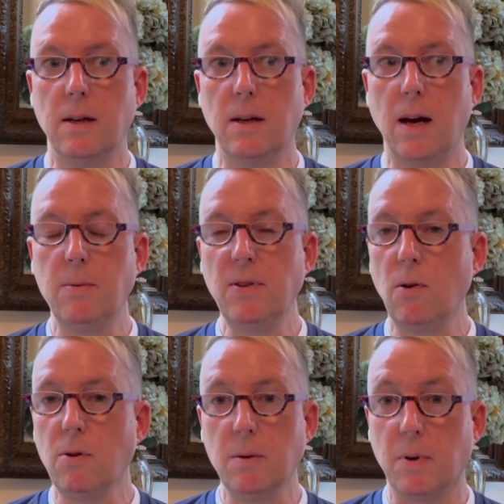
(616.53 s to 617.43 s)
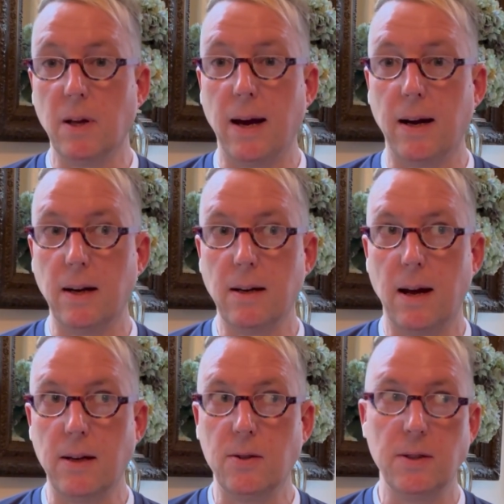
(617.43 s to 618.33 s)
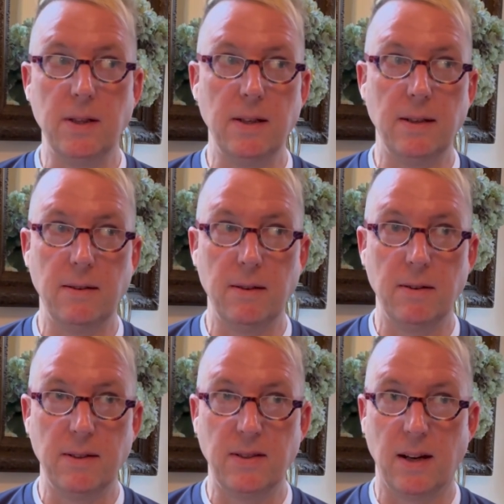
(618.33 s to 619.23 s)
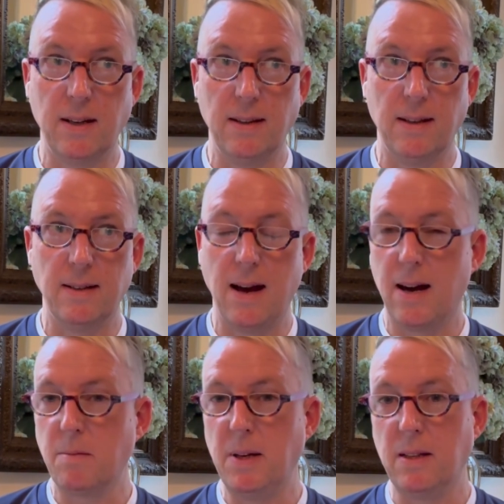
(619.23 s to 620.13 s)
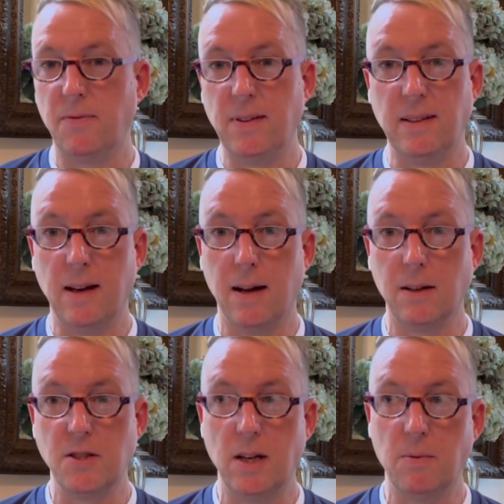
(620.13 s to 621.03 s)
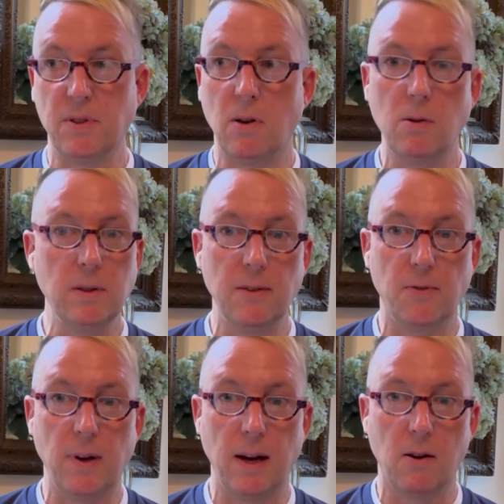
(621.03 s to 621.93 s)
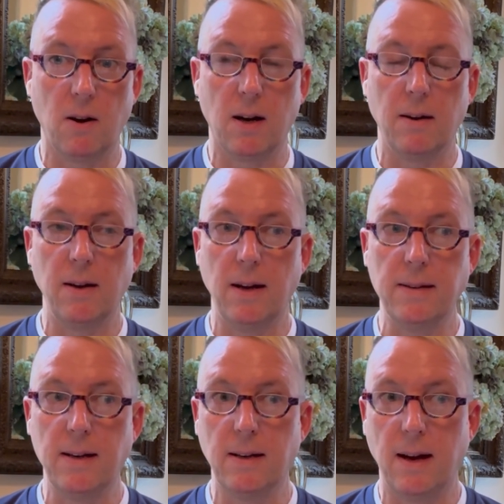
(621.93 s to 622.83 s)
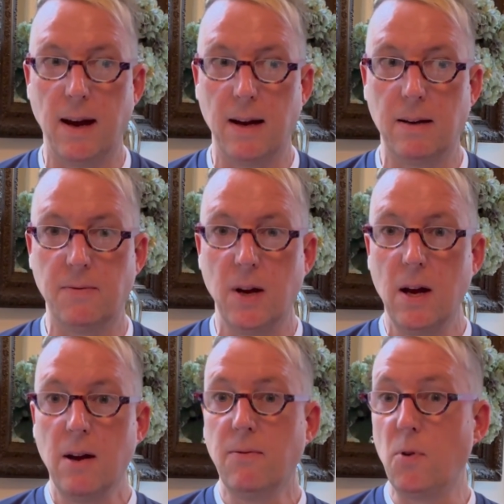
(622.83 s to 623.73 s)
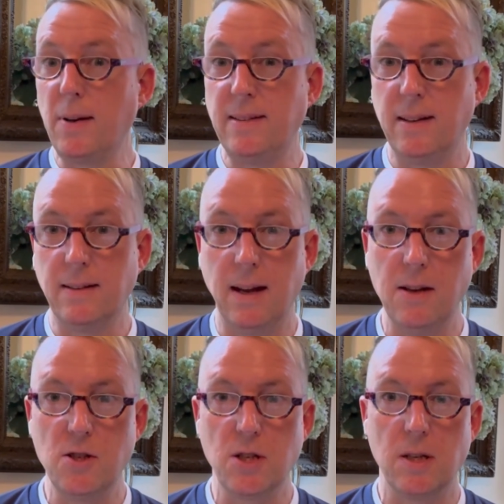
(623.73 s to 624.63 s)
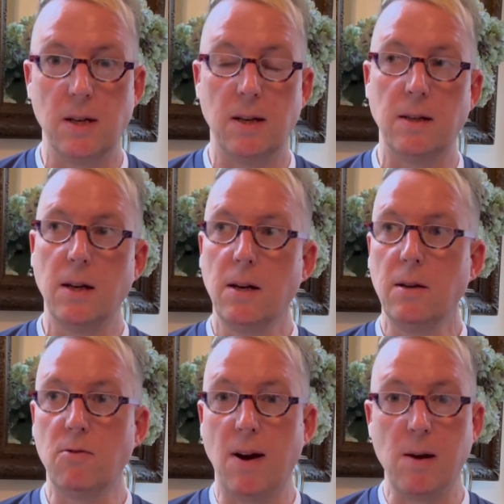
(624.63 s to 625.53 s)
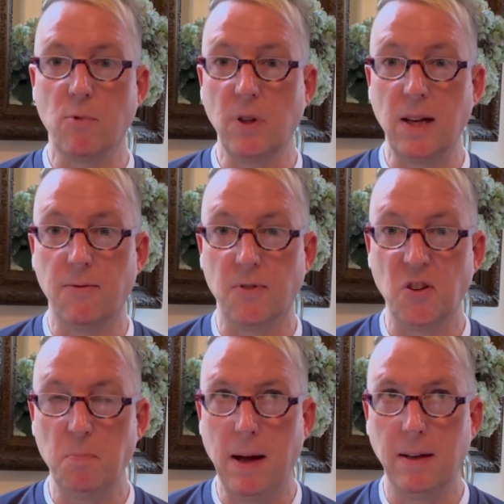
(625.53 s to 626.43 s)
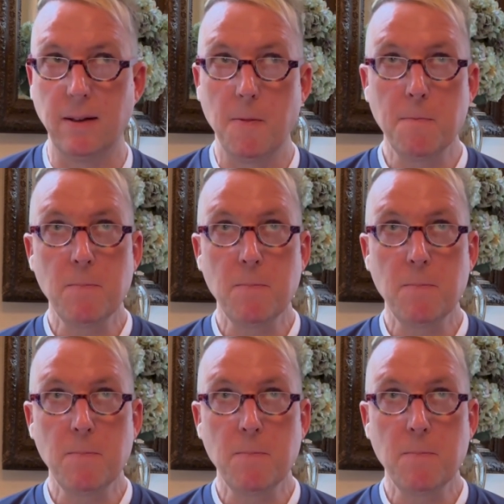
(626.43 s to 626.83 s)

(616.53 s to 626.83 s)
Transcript: I was horrible at it. I couldn't study the anatomy, the physiology. It was a whole different era, and they didn't have voice dictation and Grammarly for spelling.